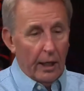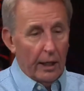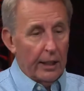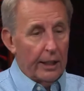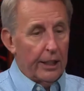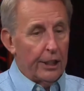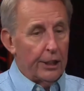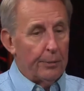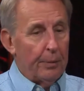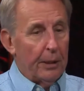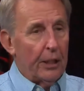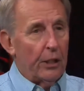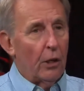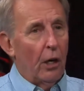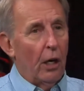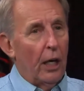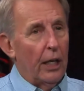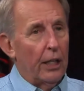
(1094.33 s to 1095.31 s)
is
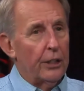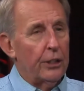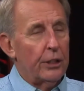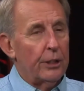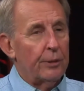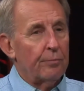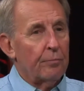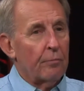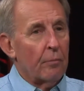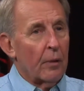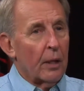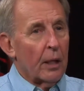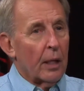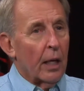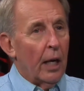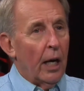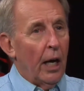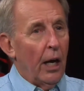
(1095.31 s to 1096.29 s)
because
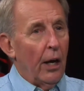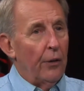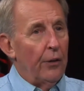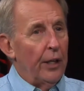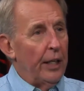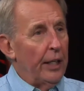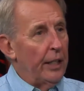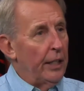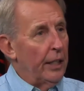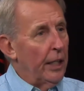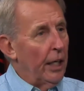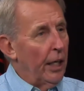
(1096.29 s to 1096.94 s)
the